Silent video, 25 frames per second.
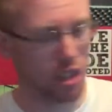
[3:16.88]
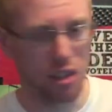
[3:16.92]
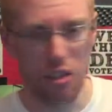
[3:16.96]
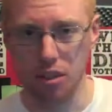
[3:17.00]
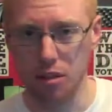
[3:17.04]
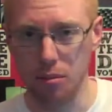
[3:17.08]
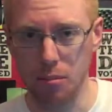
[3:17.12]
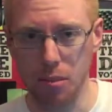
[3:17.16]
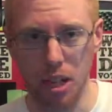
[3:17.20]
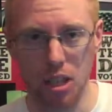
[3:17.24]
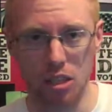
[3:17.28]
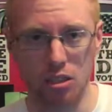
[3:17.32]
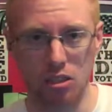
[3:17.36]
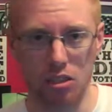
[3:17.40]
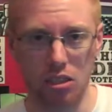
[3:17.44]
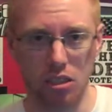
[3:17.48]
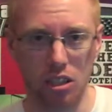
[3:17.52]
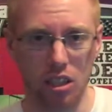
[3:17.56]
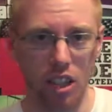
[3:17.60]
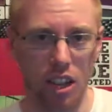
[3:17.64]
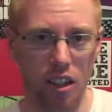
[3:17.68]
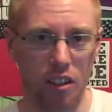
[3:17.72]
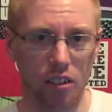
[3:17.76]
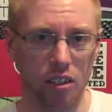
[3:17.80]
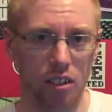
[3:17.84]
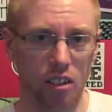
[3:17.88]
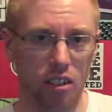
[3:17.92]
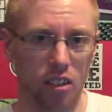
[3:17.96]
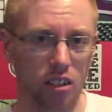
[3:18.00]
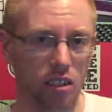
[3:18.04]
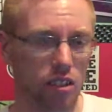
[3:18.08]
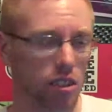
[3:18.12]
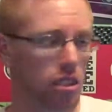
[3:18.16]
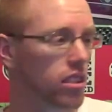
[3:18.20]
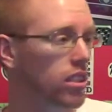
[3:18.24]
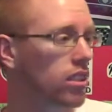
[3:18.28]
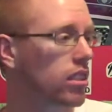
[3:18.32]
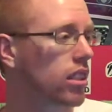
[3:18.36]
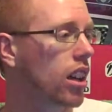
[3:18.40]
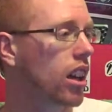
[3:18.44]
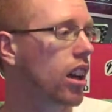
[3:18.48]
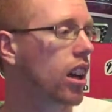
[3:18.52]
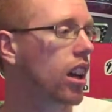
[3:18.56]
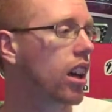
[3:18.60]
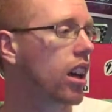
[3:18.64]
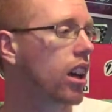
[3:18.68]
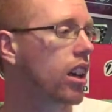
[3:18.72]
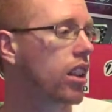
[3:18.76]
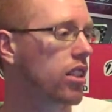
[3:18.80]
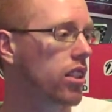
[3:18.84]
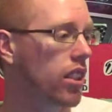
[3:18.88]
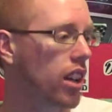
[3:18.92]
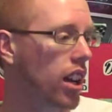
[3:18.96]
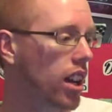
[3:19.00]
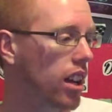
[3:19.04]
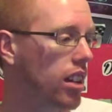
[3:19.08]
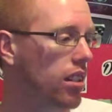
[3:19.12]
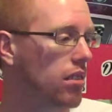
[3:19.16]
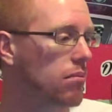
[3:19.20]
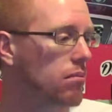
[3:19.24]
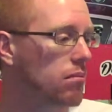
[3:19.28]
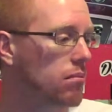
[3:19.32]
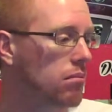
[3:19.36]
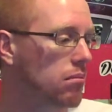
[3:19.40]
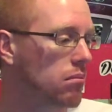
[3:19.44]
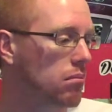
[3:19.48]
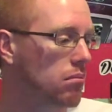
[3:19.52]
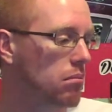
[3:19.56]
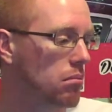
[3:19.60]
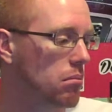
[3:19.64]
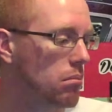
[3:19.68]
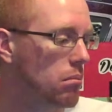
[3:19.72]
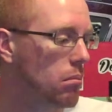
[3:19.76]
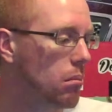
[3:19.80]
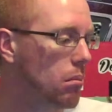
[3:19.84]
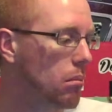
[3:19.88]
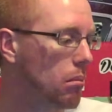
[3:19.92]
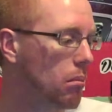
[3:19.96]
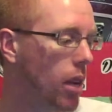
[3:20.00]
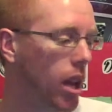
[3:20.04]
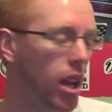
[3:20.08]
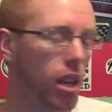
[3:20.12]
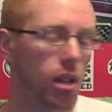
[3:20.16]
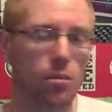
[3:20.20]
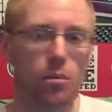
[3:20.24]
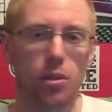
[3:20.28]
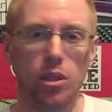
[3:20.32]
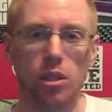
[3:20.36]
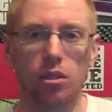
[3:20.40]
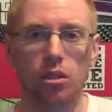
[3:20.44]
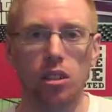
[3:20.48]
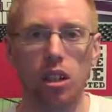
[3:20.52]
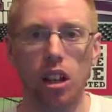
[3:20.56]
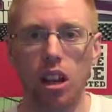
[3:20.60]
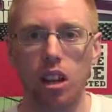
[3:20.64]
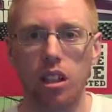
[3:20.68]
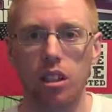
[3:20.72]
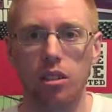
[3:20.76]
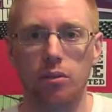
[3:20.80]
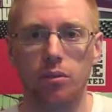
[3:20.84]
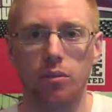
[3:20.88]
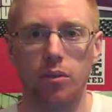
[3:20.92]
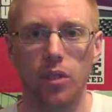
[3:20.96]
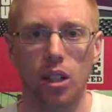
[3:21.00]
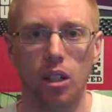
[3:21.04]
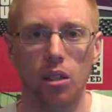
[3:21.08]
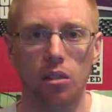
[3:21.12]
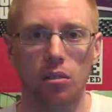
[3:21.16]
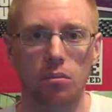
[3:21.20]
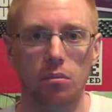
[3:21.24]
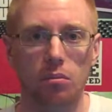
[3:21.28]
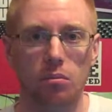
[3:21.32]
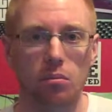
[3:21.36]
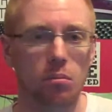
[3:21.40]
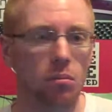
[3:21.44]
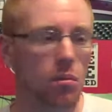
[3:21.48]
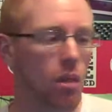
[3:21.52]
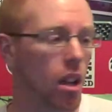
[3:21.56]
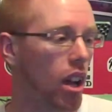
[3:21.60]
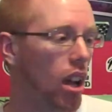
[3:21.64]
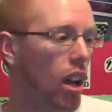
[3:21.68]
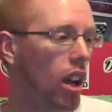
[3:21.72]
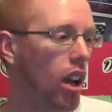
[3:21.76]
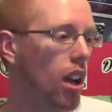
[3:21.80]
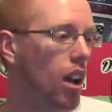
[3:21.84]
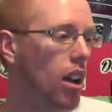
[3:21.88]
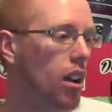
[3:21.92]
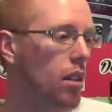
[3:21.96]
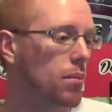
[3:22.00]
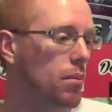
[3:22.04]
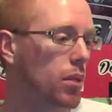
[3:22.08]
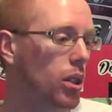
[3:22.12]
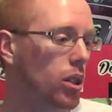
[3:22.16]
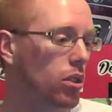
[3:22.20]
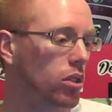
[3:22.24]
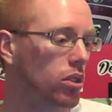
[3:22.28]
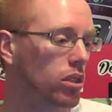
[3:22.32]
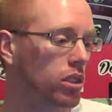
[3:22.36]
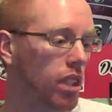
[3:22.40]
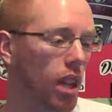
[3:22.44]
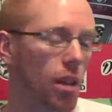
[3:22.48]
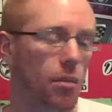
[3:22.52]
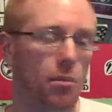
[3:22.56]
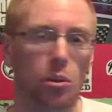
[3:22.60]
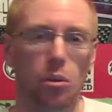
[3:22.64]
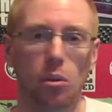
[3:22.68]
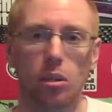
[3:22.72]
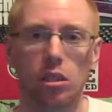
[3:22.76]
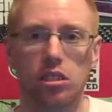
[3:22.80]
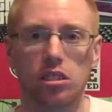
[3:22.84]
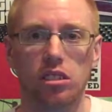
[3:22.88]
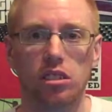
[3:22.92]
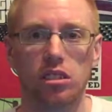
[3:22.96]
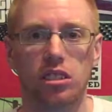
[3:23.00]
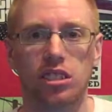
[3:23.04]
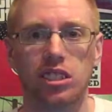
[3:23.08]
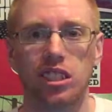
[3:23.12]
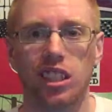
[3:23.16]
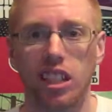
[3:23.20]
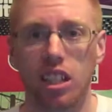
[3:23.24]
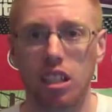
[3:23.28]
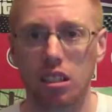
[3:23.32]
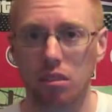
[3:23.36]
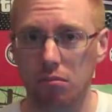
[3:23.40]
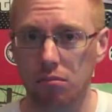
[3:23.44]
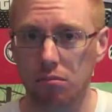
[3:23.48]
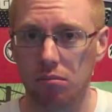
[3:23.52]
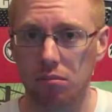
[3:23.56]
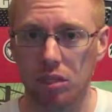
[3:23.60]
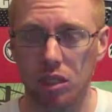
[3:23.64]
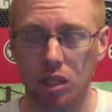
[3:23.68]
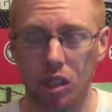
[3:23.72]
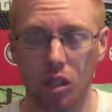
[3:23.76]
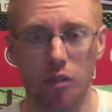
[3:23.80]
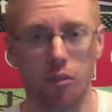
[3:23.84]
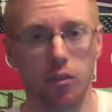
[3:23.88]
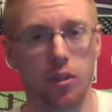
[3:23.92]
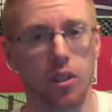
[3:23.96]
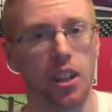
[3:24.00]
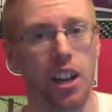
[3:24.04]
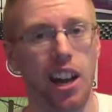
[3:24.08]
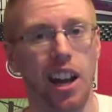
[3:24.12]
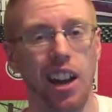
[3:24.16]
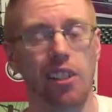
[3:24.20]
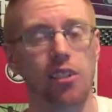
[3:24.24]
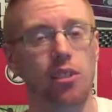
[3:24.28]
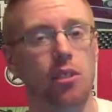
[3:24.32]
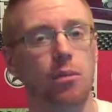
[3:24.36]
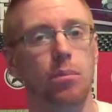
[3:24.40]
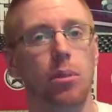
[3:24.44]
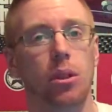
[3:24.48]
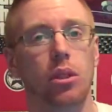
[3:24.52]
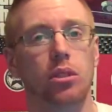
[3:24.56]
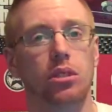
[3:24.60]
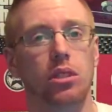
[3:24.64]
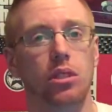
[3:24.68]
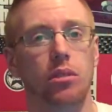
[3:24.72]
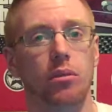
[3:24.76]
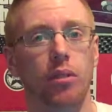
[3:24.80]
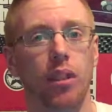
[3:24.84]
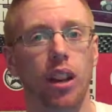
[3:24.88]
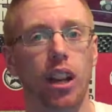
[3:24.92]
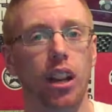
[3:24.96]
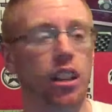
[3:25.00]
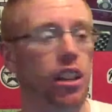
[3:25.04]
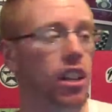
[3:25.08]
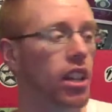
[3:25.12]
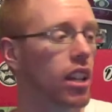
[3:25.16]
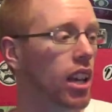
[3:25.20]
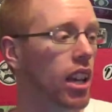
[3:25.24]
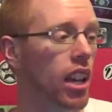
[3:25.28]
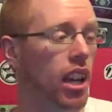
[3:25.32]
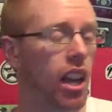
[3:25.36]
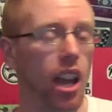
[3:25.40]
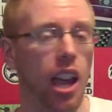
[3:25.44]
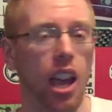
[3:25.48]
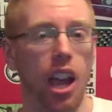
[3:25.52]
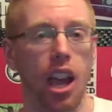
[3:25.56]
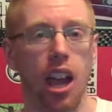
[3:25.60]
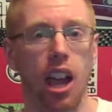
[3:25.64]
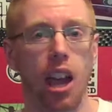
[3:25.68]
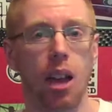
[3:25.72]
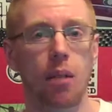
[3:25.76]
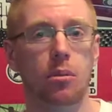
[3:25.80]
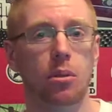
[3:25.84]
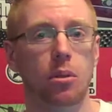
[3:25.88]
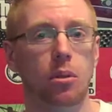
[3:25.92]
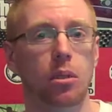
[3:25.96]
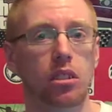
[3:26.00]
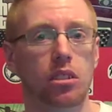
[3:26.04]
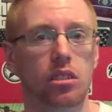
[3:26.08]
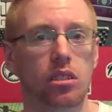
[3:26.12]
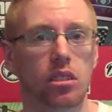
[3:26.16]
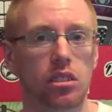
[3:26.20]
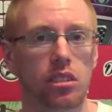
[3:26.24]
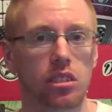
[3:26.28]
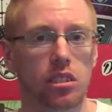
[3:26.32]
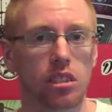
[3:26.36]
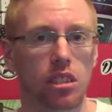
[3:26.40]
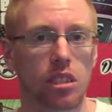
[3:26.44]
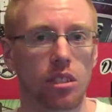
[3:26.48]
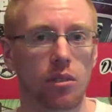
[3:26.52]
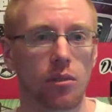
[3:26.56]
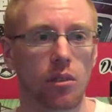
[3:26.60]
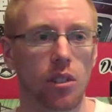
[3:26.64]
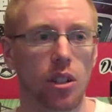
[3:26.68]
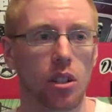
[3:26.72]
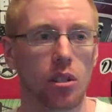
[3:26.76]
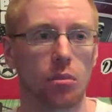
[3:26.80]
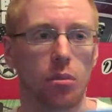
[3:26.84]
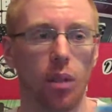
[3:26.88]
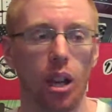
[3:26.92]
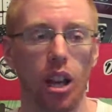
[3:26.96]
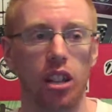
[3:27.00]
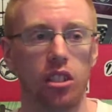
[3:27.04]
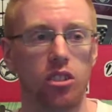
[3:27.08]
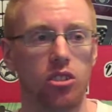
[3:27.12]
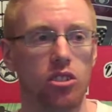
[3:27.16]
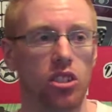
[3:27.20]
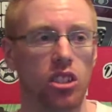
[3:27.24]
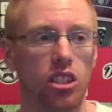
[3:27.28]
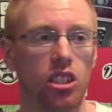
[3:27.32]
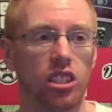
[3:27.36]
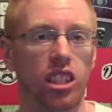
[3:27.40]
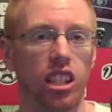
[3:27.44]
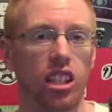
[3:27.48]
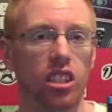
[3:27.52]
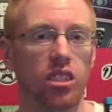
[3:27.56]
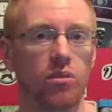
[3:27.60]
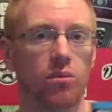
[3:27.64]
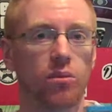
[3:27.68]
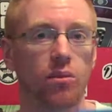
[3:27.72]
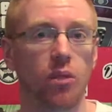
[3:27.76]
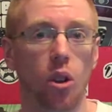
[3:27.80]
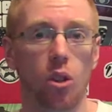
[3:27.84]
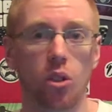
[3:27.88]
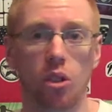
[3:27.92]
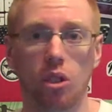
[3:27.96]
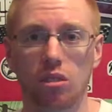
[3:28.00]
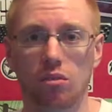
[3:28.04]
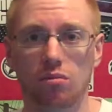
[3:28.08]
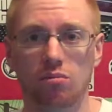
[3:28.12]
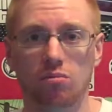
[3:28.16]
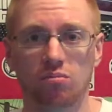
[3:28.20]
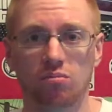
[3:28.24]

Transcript: of the mentioned characters, uh, then maybe you'd like the film uh, because Emma Watson's in it. So if you're a Harry Potter fan, Emma Watson's in the film and she says fuck.